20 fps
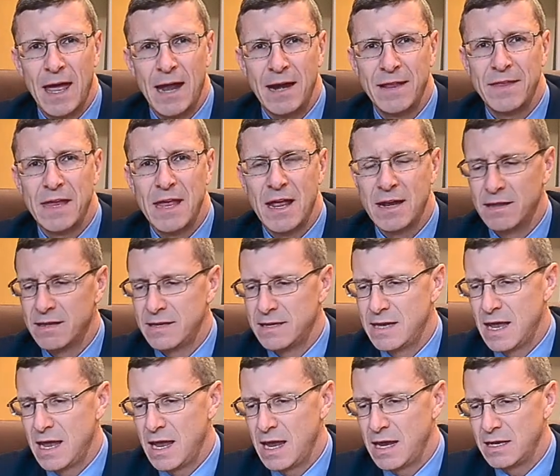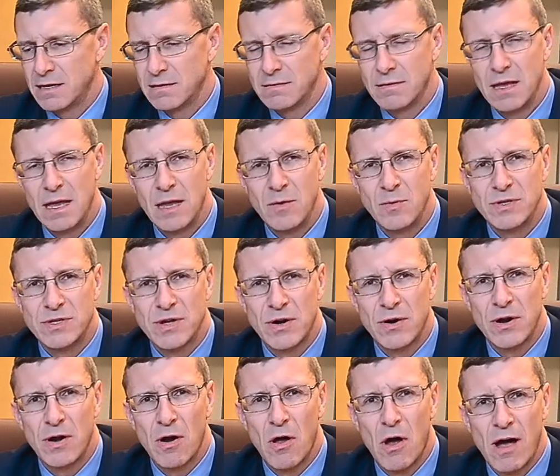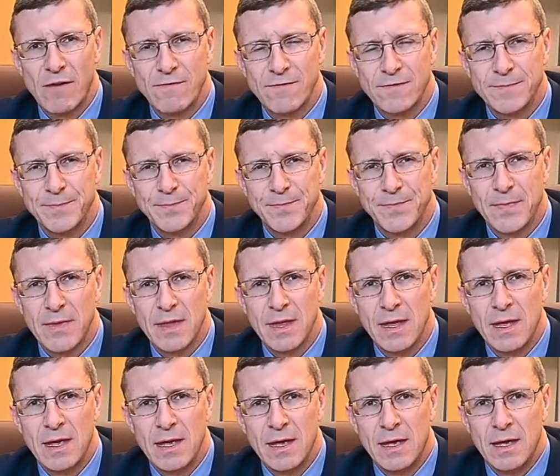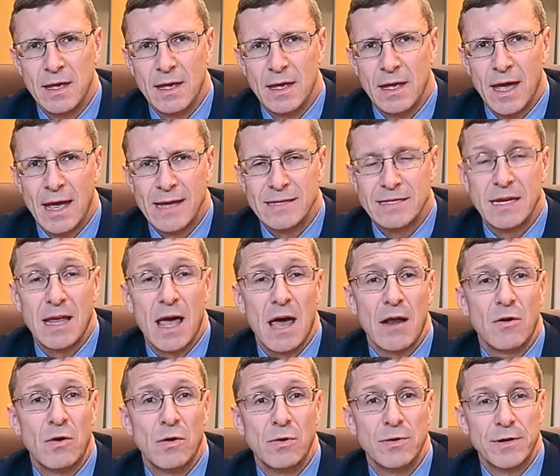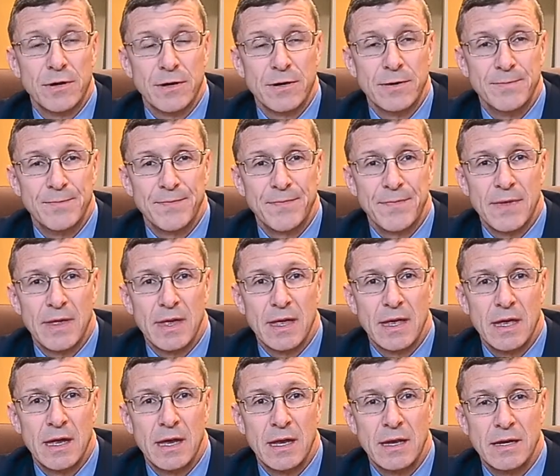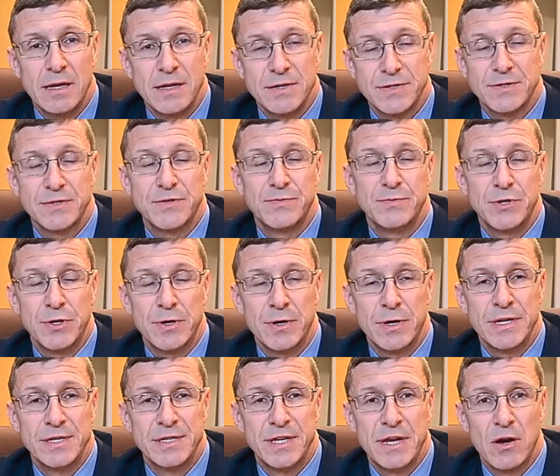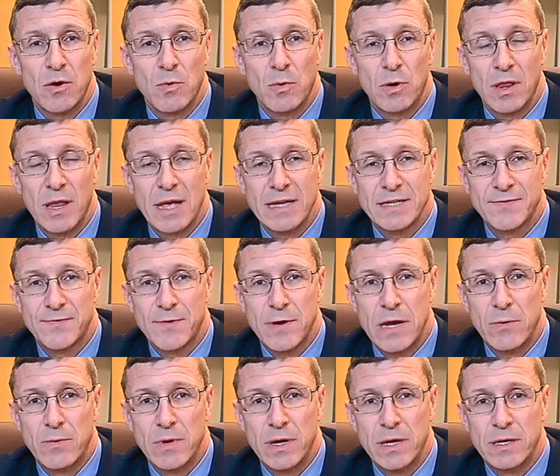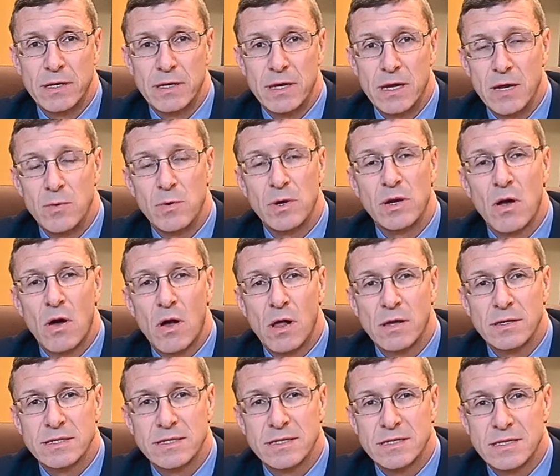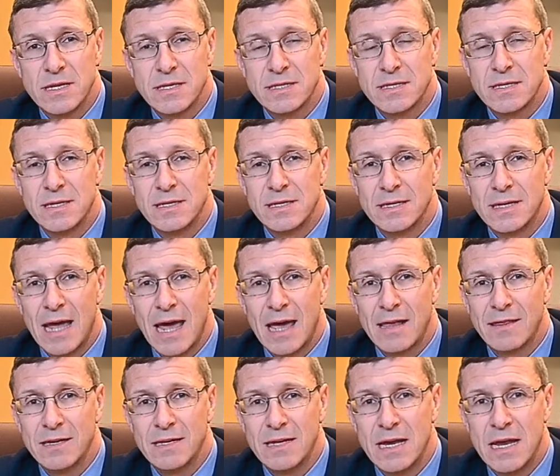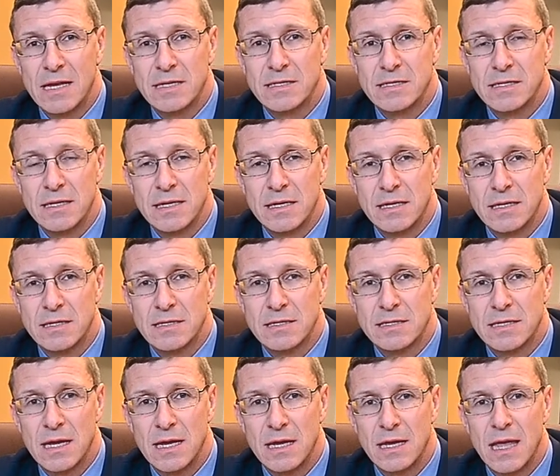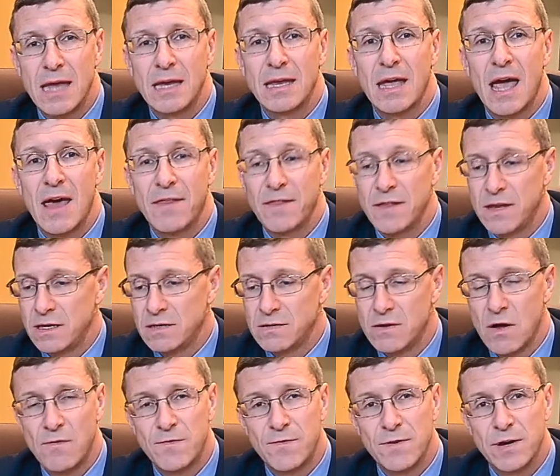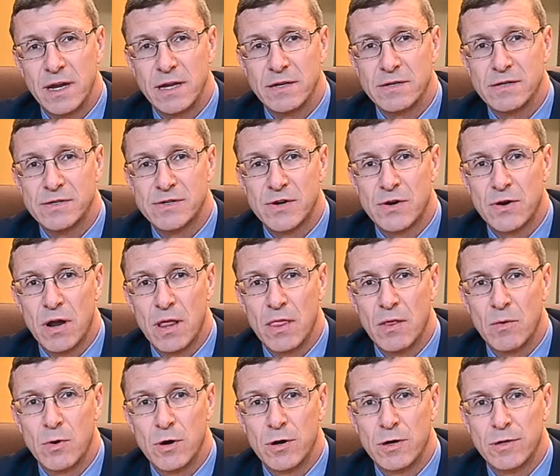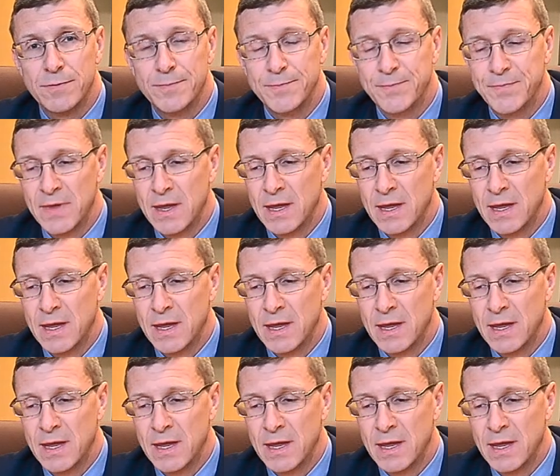And at the end of the day, he would turn it off. As he got older, and his journeys here were less frequent, he would call his assistant, Kathy Dancy, and say, Hey, Kathy, don't forget to turn on the world.